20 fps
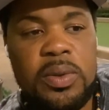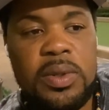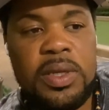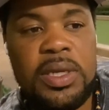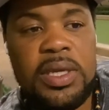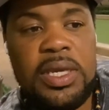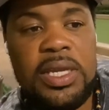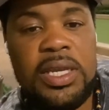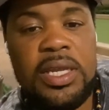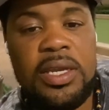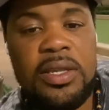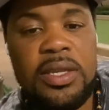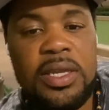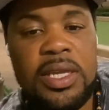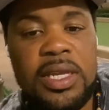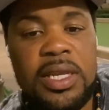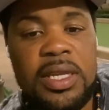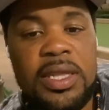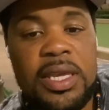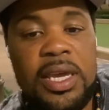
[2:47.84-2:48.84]

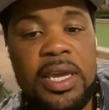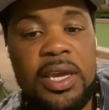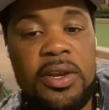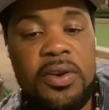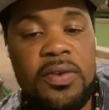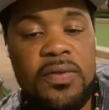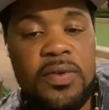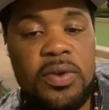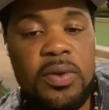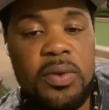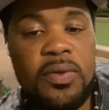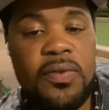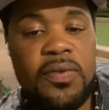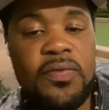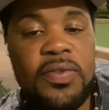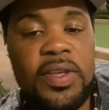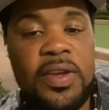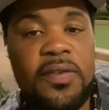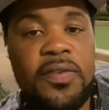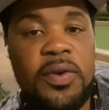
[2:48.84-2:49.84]
getting that interview or
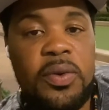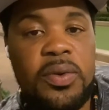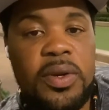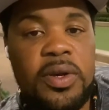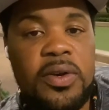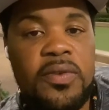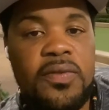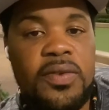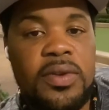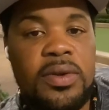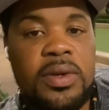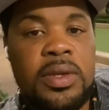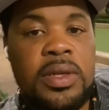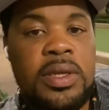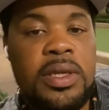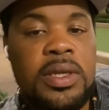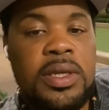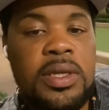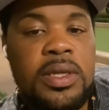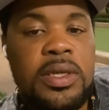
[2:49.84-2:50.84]
that phone interview.
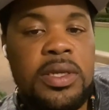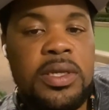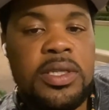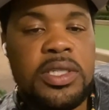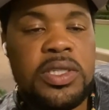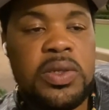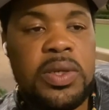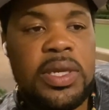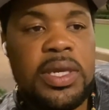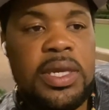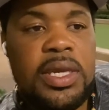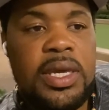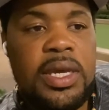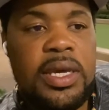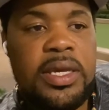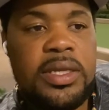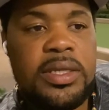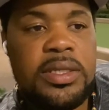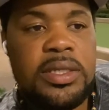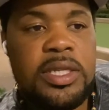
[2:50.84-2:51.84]
So again,
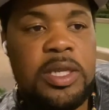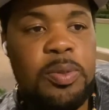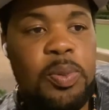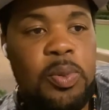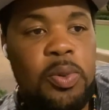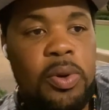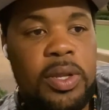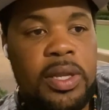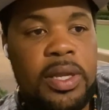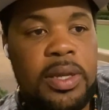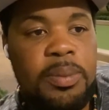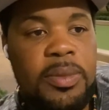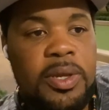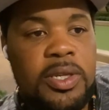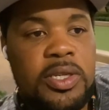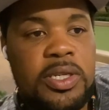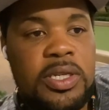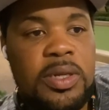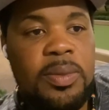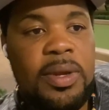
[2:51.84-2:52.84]
guys, tip one I
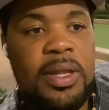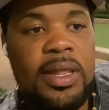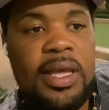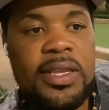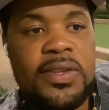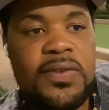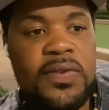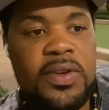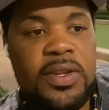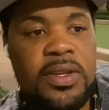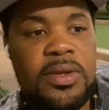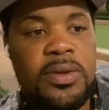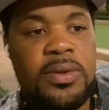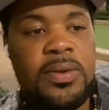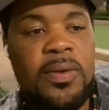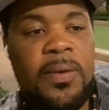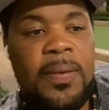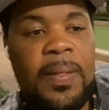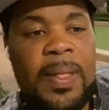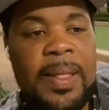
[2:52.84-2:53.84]
mentioned in my last video:
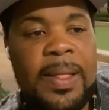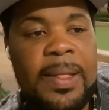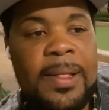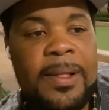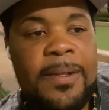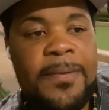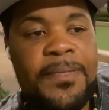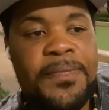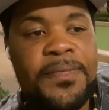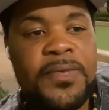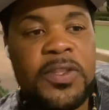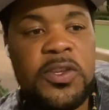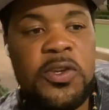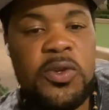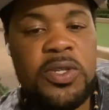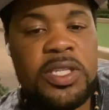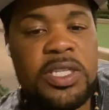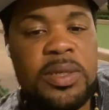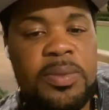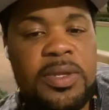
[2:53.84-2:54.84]

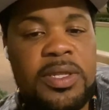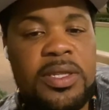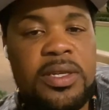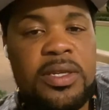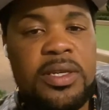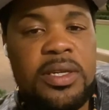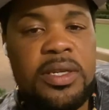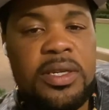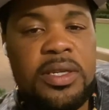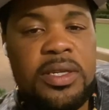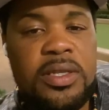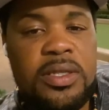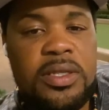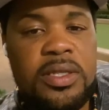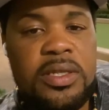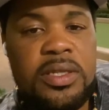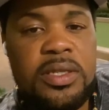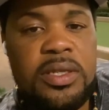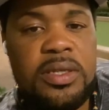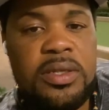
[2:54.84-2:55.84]
use some of the
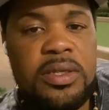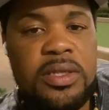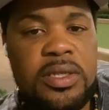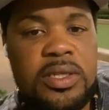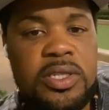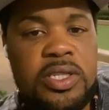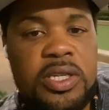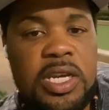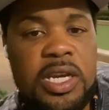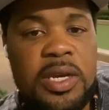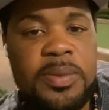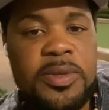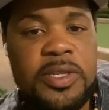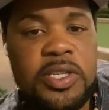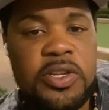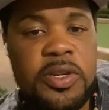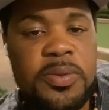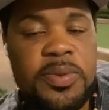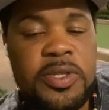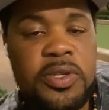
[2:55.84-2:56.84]
job
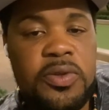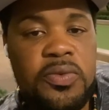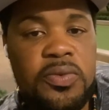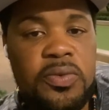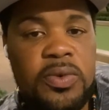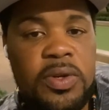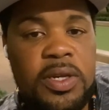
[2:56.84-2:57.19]
description